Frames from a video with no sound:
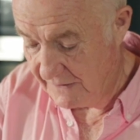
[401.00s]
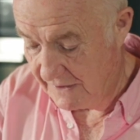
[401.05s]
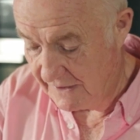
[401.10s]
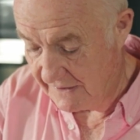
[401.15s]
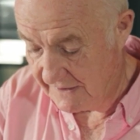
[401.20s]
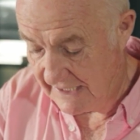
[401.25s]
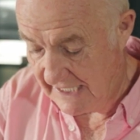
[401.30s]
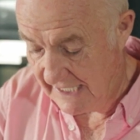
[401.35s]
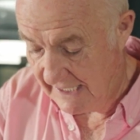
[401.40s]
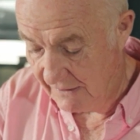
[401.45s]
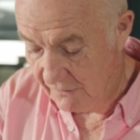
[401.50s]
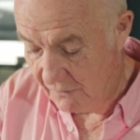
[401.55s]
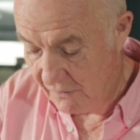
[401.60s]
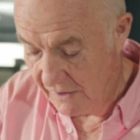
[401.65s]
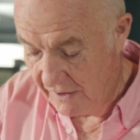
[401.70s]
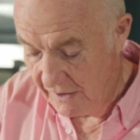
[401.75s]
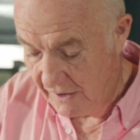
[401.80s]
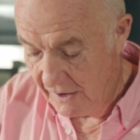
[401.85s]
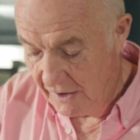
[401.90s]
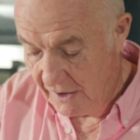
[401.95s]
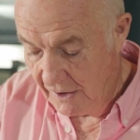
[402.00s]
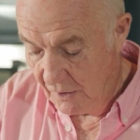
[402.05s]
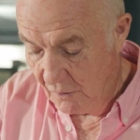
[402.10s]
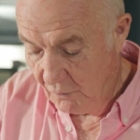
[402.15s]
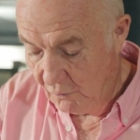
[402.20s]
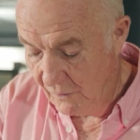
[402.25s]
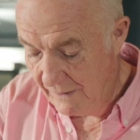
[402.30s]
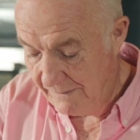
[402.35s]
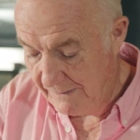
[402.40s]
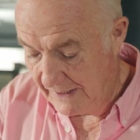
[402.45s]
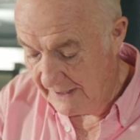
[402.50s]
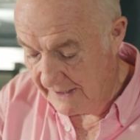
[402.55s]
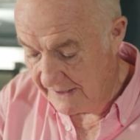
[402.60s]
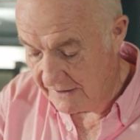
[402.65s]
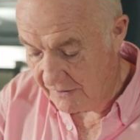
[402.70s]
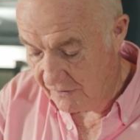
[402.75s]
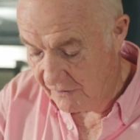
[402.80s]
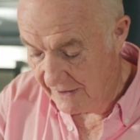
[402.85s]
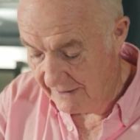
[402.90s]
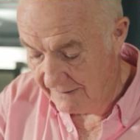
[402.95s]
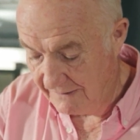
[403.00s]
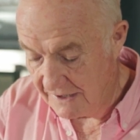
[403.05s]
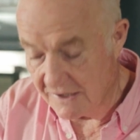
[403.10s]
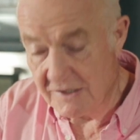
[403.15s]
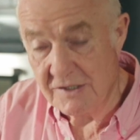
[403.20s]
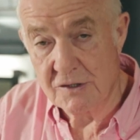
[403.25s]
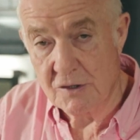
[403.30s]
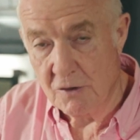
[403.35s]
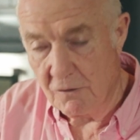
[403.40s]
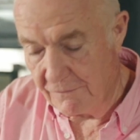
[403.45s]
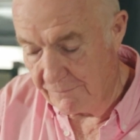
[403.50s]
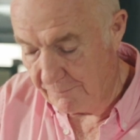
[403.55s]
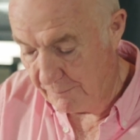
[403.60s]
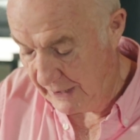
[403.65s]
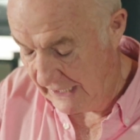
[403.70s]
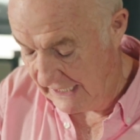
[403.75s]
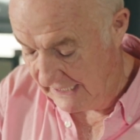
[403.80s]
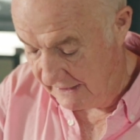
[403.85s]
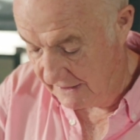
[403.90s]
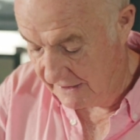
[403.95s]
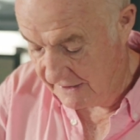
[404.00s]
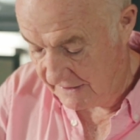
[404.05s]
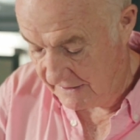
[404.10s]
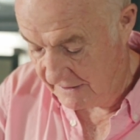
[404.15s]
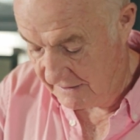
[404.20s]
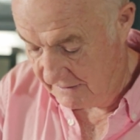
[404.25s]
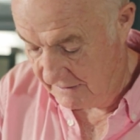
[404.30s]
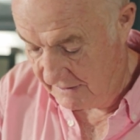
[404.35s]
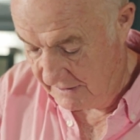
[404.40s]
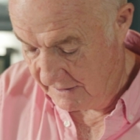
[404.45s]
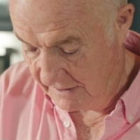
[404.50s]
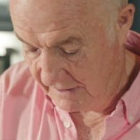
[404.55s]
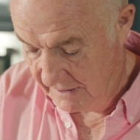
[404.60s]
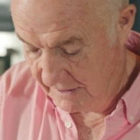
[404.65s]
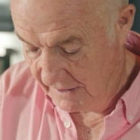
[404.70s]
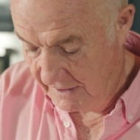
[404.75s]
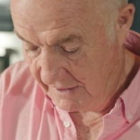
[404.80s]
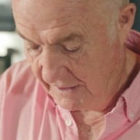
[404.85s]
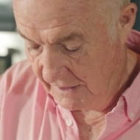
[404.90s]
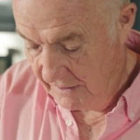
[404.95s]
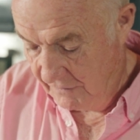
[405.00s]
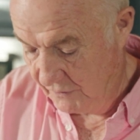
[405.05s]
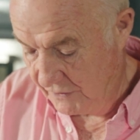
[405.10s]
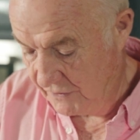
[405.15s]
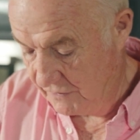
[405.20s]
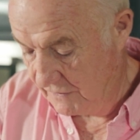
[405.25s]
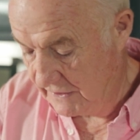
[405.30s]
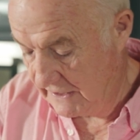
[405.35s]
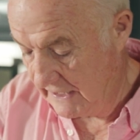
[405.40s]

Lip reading: just now whipping this cream to soft peaks, which will